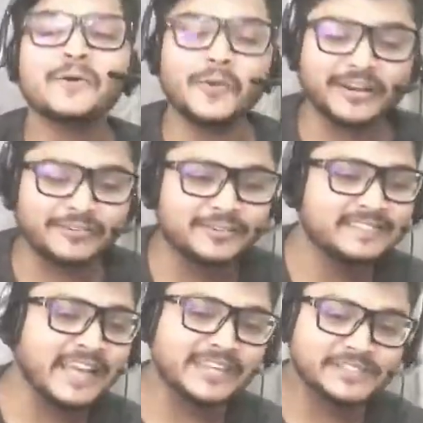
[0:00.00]
Wonderful.
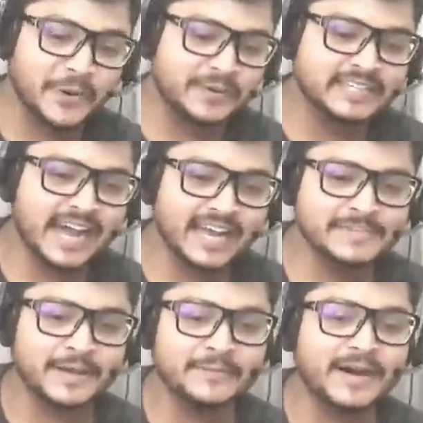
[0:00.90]
Thank you so much,
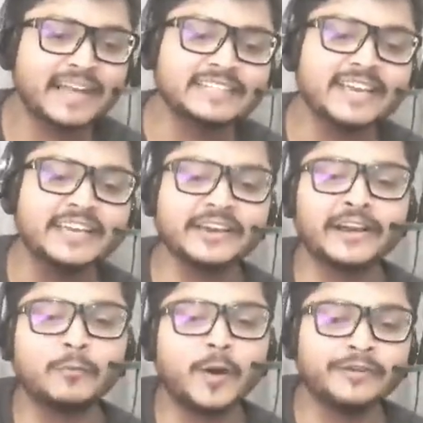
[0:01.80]
guys. Bye-bye. Take care.
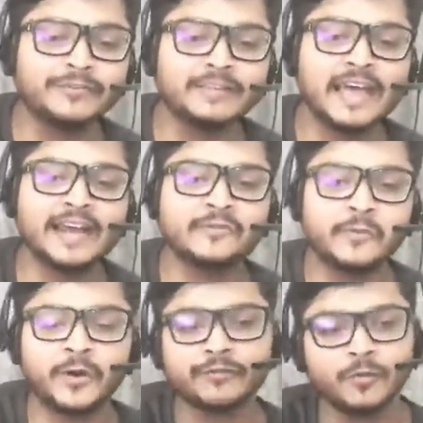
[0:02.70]
Have a wonderful day and have
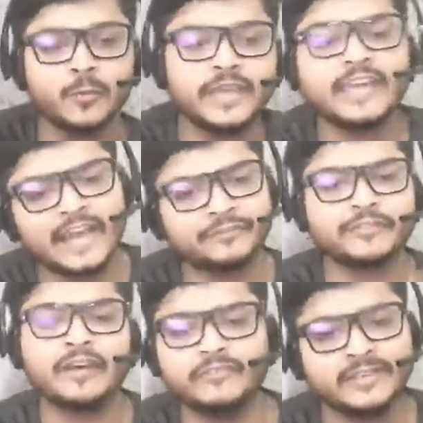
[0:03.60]
a wonderful weekend after
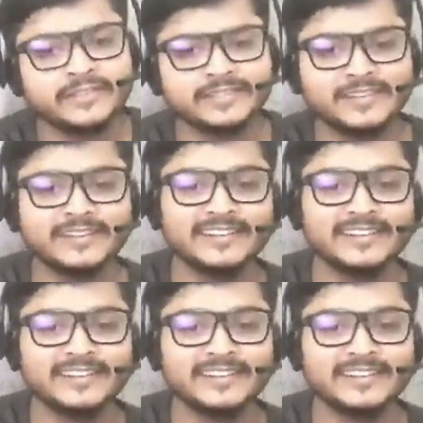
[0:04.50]
5 days.